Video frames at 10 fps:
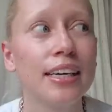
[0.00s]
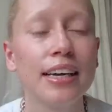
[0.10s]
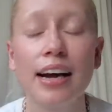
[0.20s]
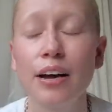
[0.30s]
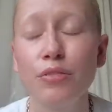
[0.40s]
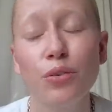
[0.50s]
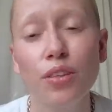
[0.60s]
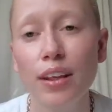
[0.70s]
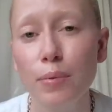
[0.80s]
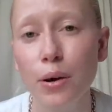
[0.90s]
Yeah, I have to
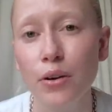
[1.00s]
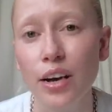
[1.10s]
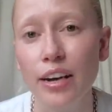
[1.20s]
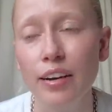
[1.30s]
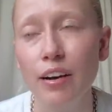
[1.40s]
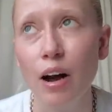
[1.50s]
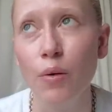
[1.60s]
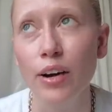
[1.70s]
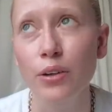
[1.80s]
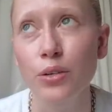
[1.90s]
think about like
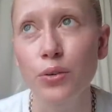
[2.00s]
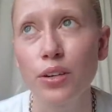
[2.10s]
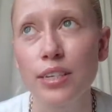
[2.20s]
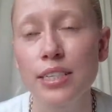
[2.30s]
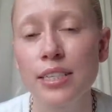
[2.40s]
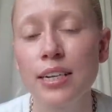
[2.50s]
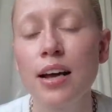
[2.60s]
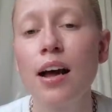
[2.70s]
how I could do this,